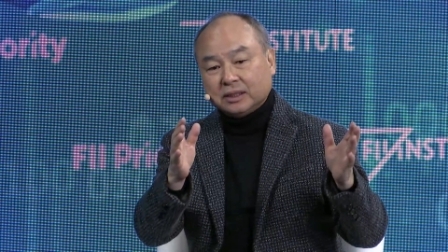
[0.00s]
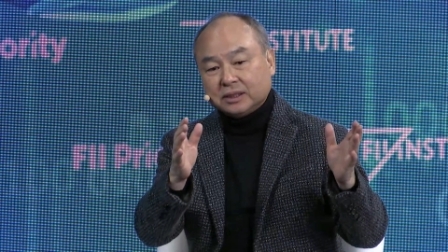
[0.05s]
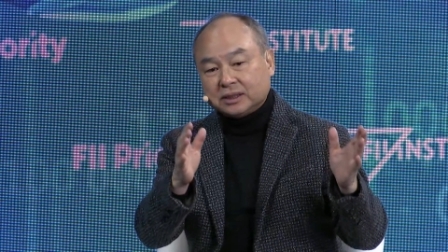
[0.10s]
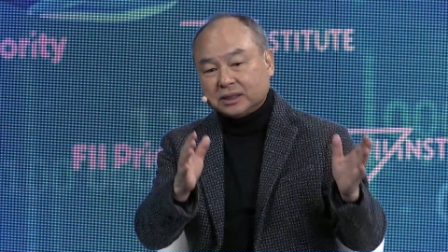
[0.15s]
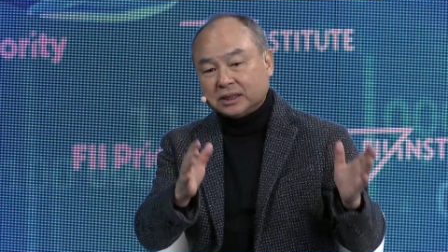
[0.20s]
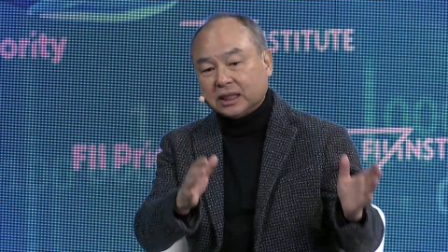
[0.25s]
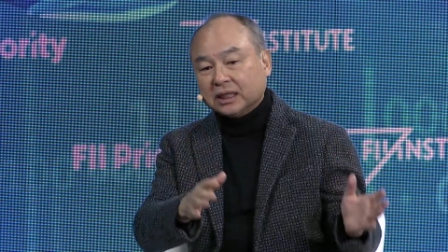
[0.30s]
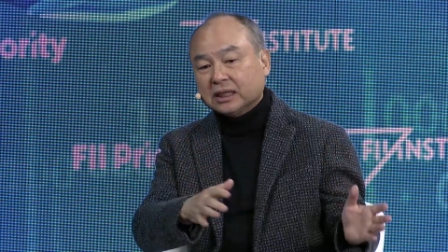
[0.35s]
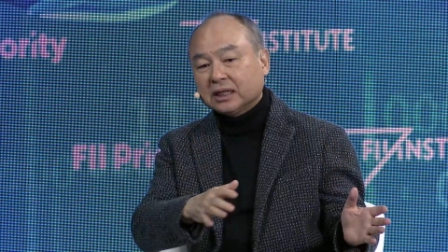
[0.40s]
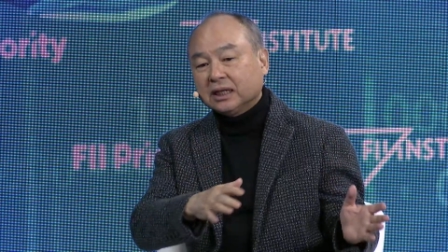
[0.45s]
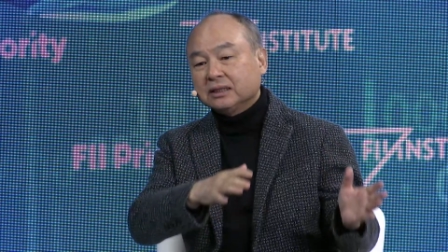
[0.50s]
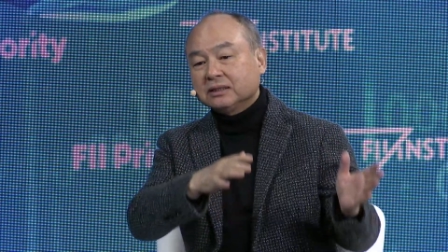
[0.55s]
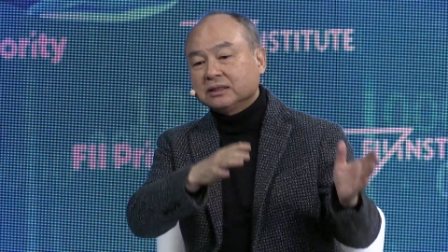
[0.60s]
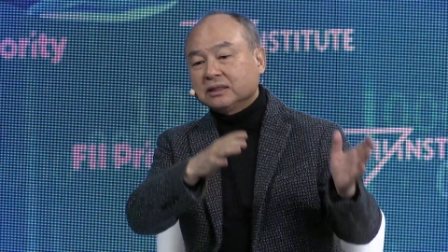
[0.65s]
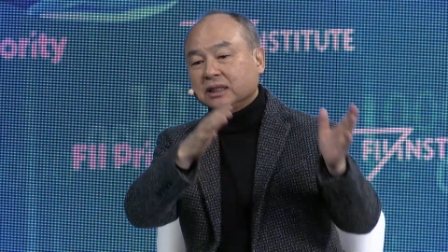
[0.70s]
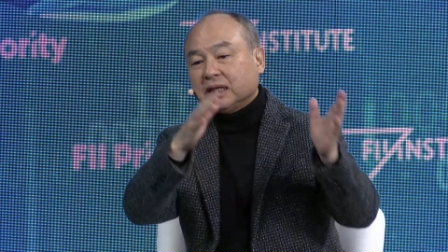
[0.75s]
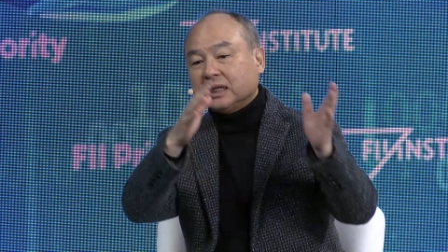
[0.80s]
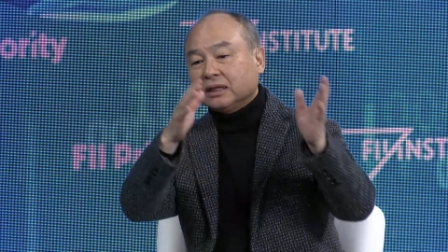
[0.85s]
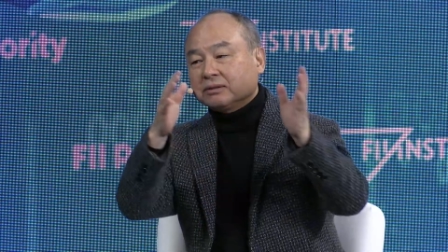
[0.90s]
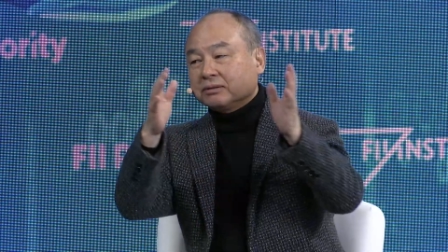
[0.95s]
A second
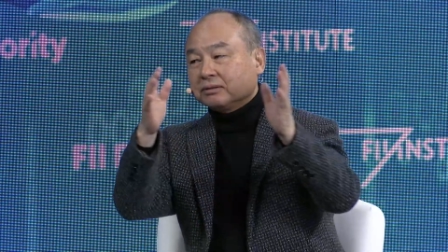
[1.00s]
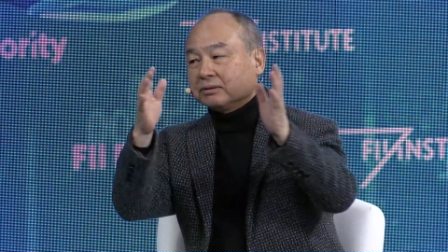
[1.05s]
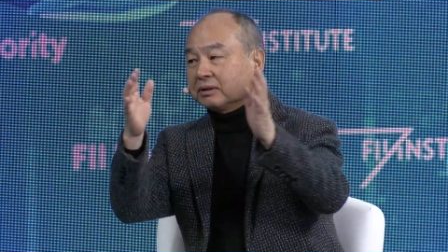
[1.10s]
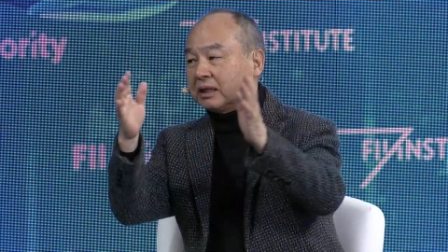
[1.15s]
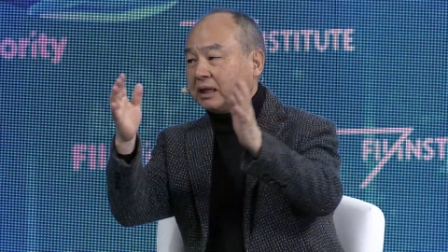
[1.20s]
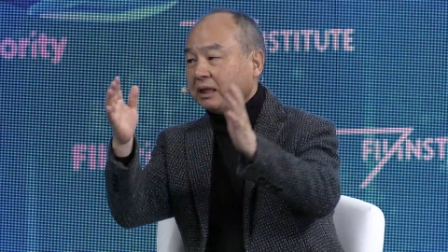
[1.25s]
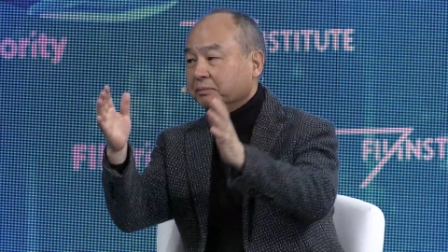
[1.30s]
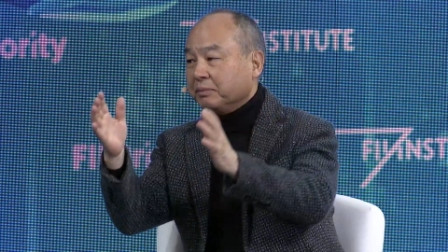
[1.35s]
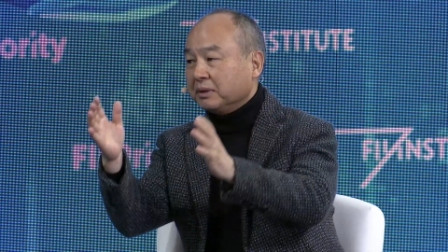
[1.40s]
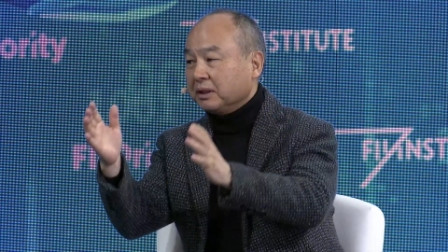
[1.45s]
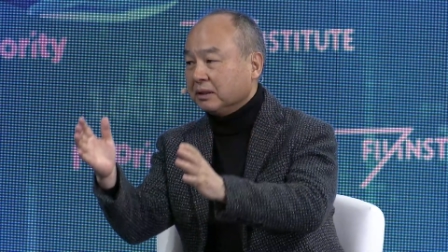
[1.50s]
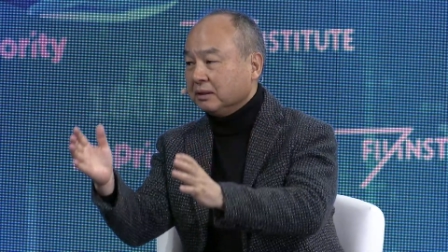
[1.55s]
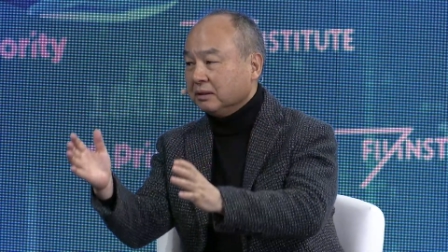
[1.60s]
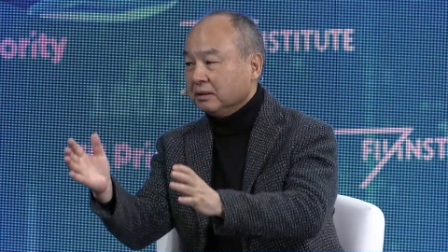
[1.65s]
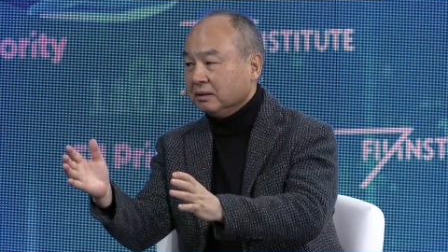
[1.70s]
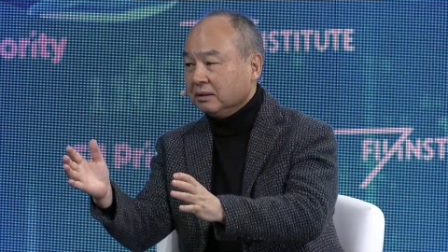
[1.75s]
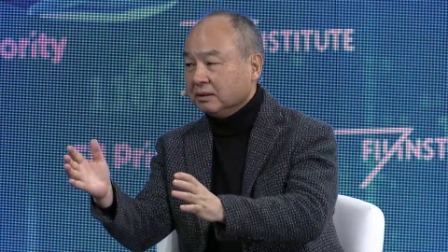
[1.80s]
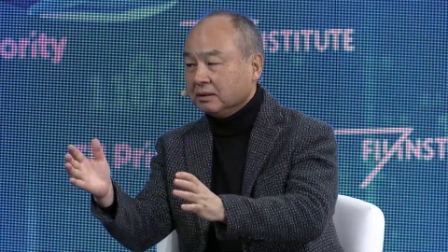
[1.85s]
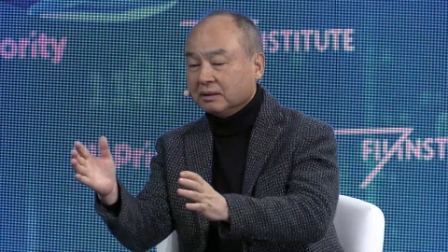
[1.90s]
cycle coming